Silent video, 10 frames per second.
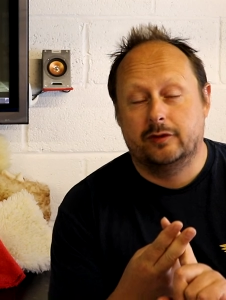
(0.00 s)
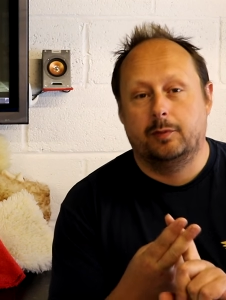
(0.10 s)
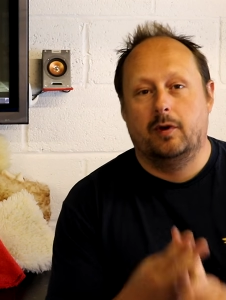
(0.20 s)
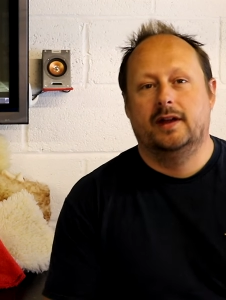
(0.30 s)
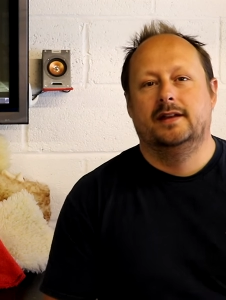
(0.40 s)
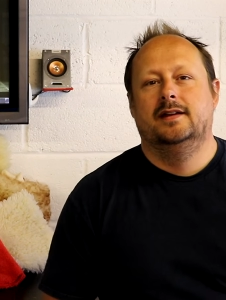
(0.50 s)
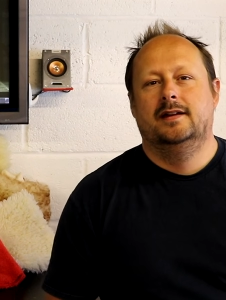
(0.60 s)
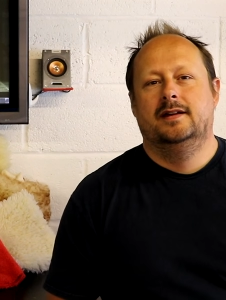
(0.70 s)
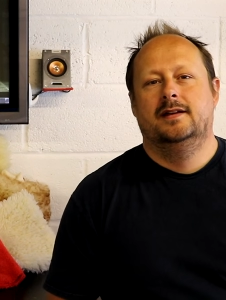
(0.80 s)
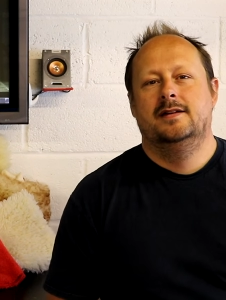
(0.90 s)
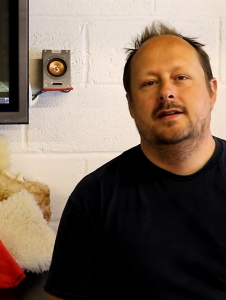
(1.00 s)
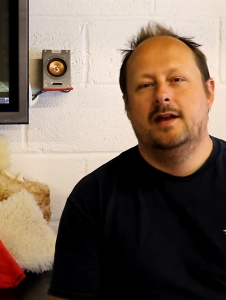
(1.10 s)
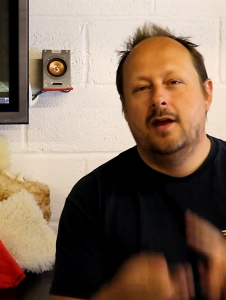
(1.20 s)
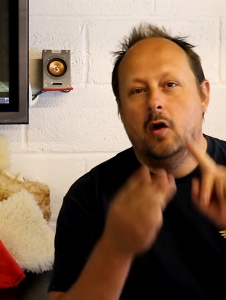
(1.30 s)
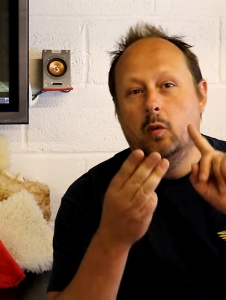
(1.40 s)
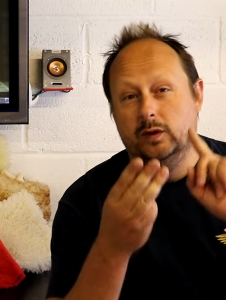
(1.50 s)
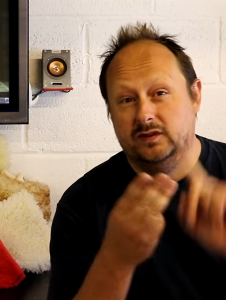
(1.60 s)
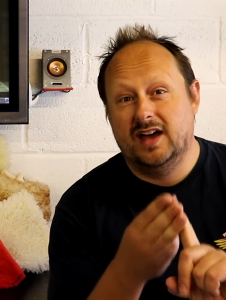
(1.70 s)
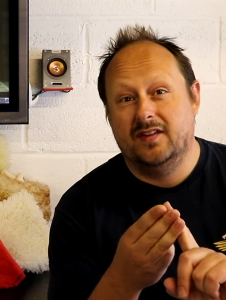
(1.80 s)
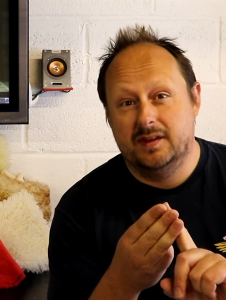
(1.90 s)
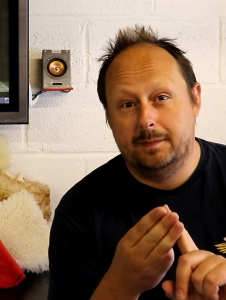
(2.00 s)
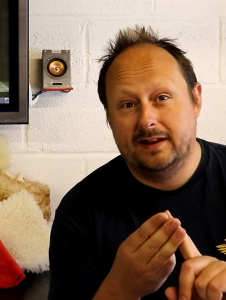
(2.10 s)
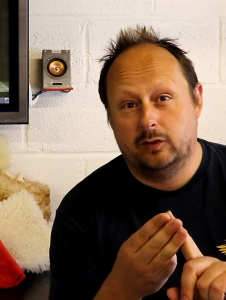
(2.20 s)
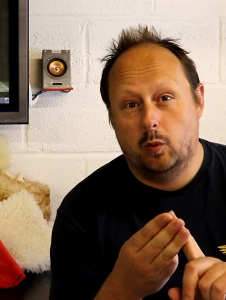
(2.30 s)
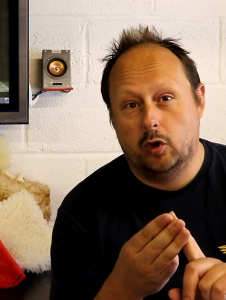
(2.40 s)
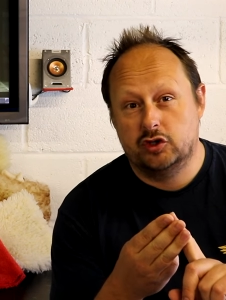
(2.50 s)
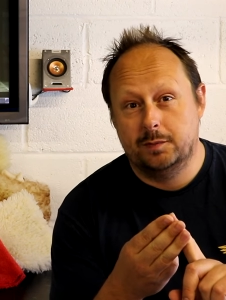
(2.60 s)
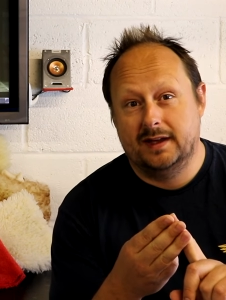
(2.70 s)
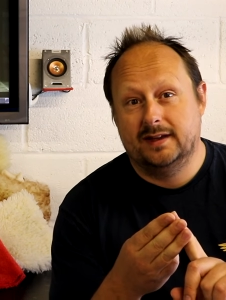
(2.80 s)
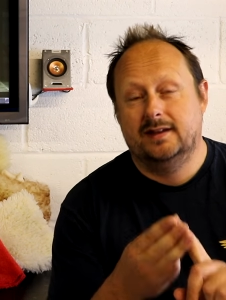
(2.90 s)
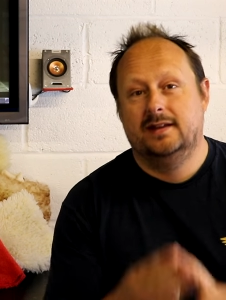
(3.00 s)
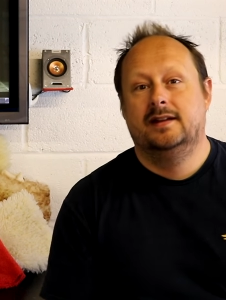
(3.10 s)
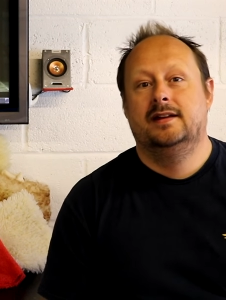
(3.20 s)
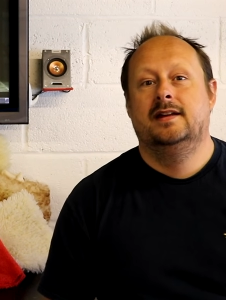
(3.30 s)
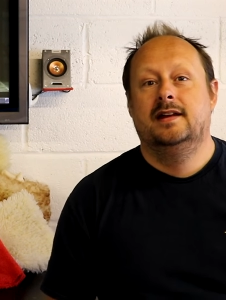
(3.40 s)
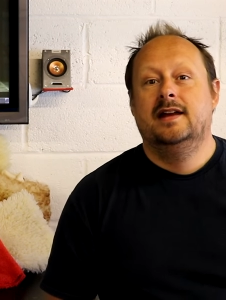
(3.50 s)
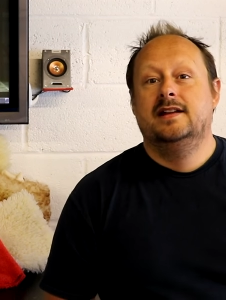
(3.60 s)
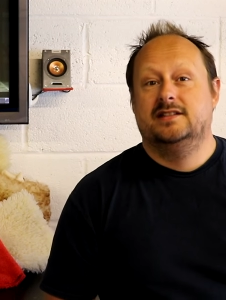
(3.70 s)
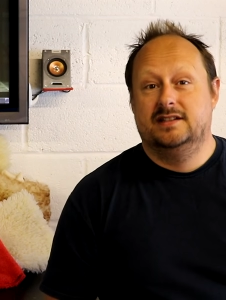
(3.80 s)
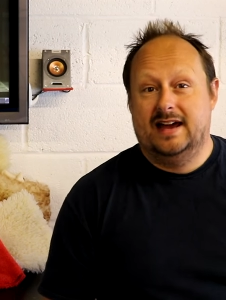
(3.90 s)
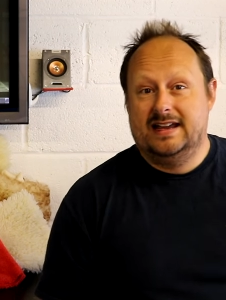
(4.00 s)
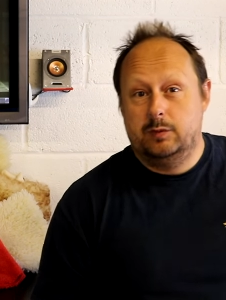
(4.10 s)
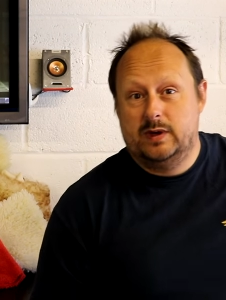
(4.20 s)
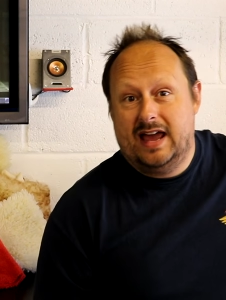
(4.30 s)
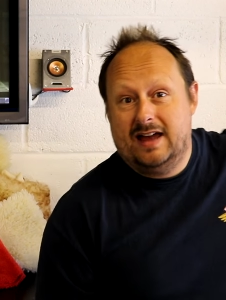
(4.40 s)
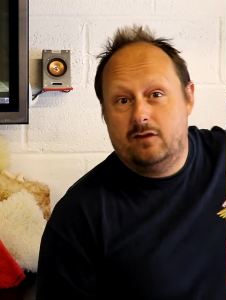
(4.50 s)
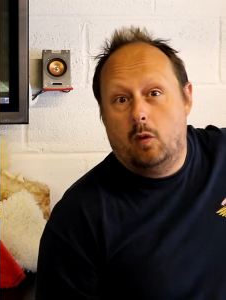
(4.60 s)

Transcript: spray, we've done the best wash mitt. Today we have